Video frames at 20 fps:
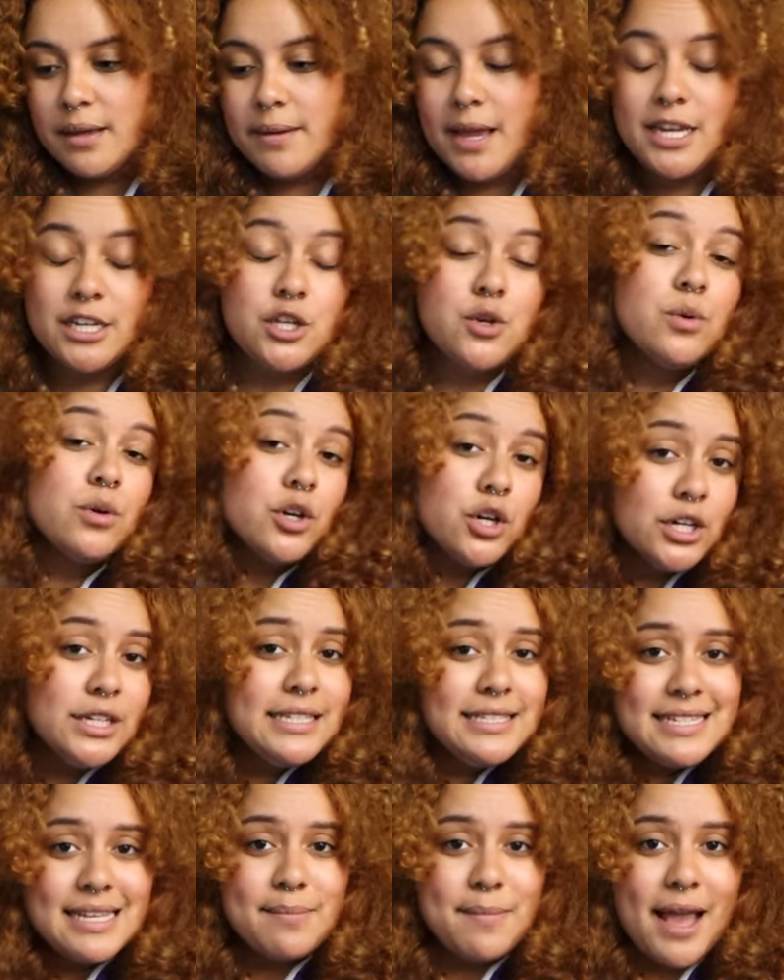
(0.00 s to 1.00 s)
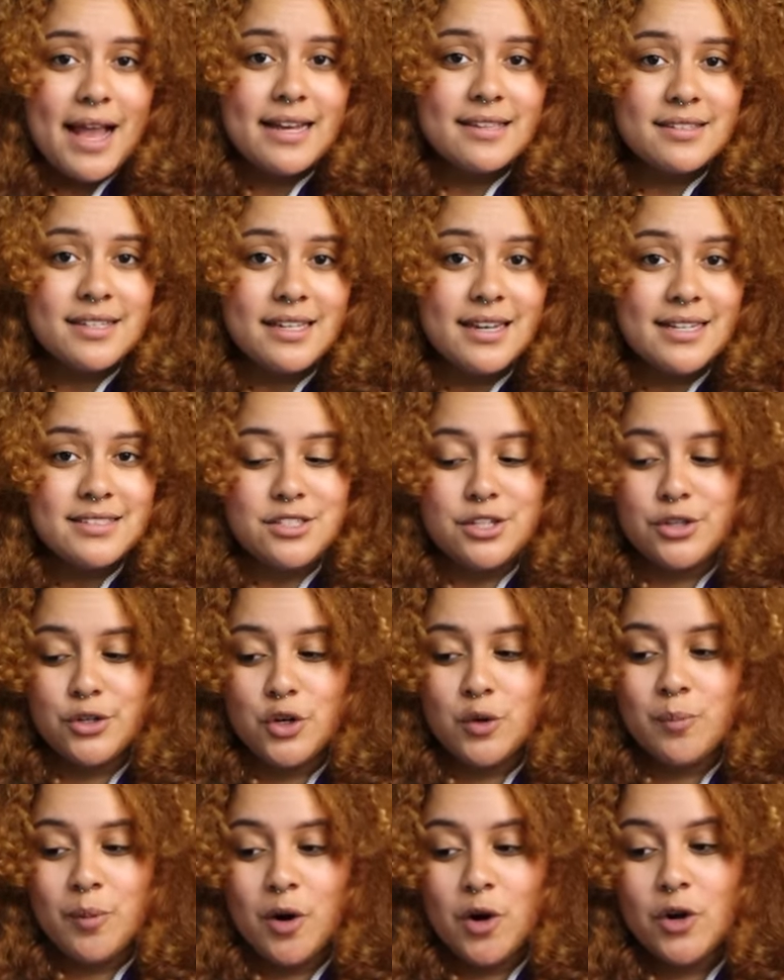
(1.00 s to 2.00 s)
And you could see Maxine as a
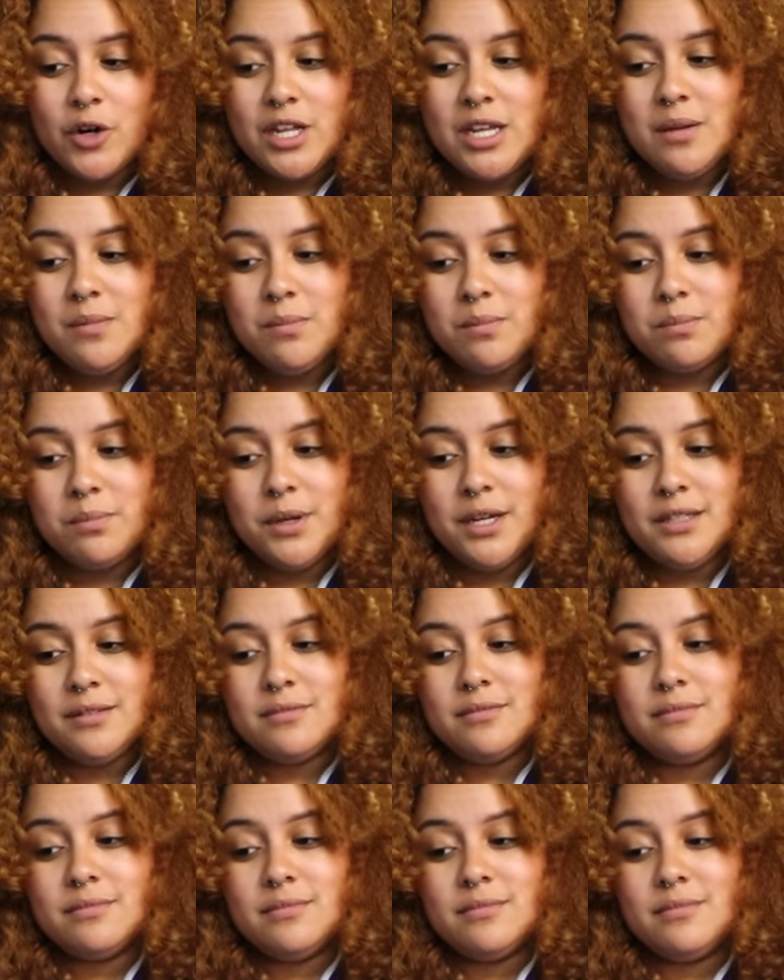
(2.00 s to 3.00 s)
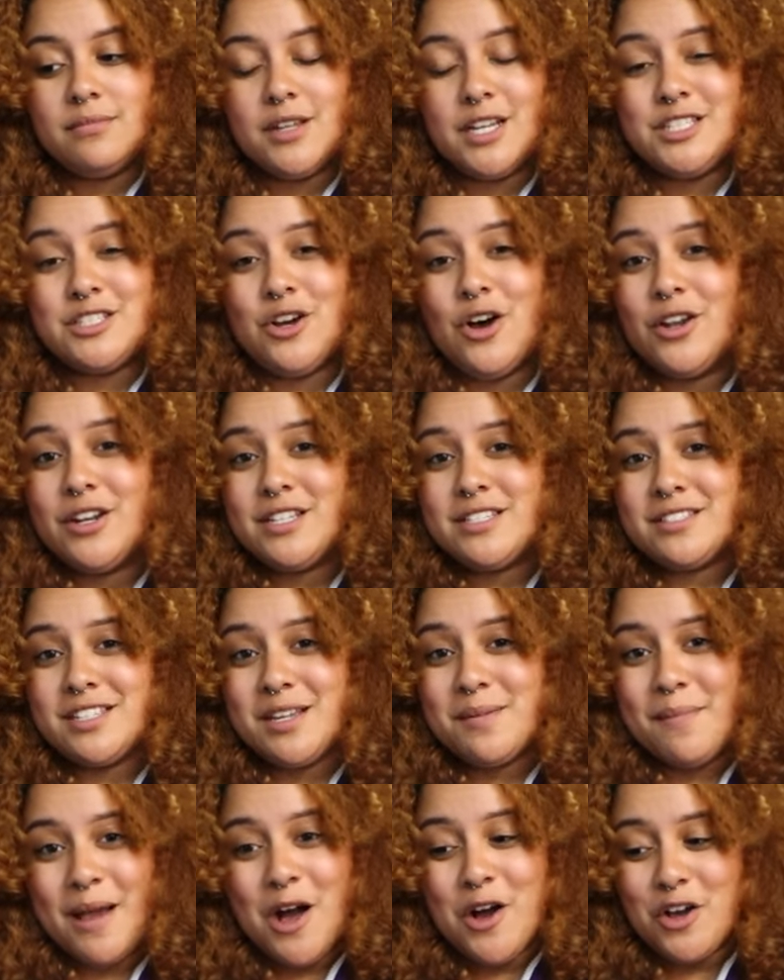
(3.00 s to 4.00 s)
third party, but it's
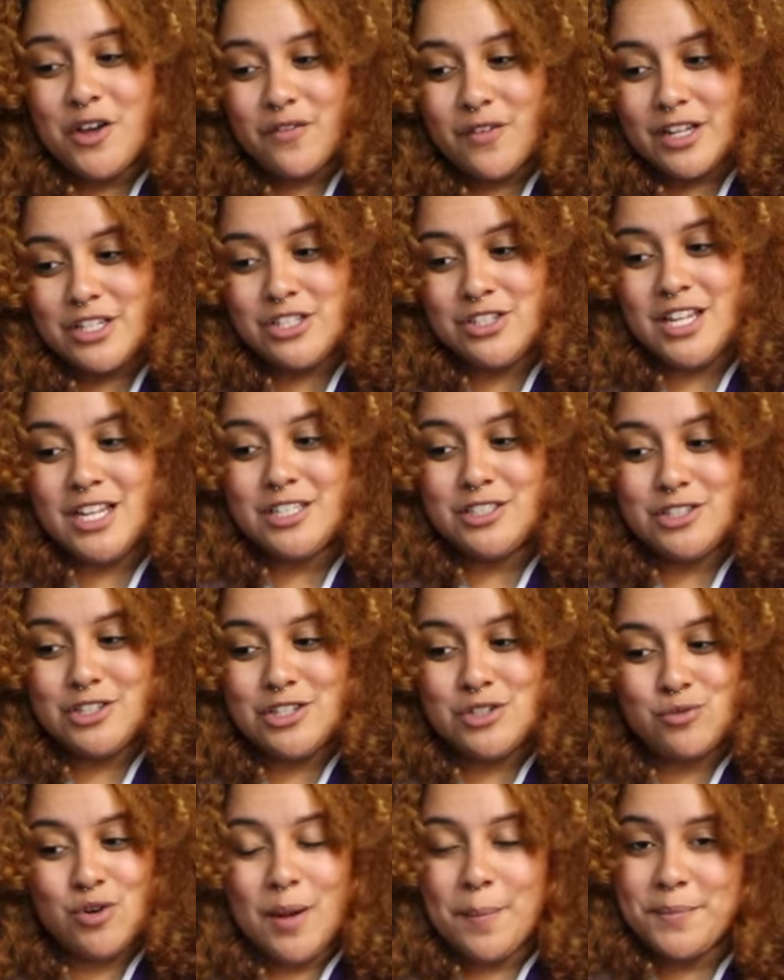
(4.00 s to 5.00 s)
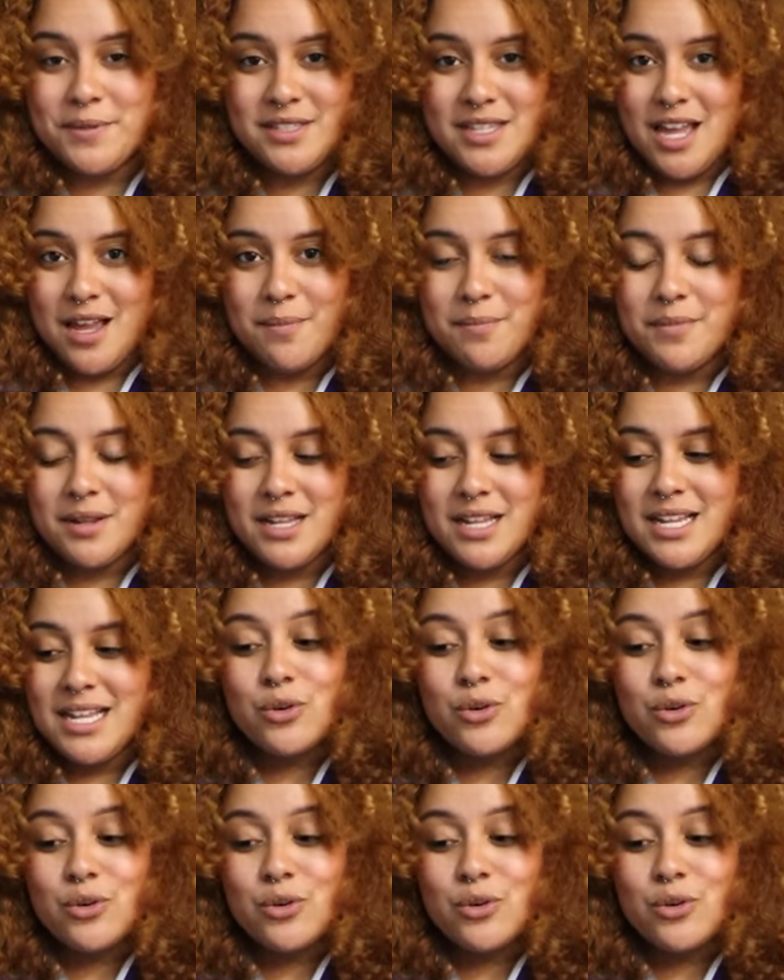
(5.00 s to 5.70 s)
honestly Malkovich that disrupts them.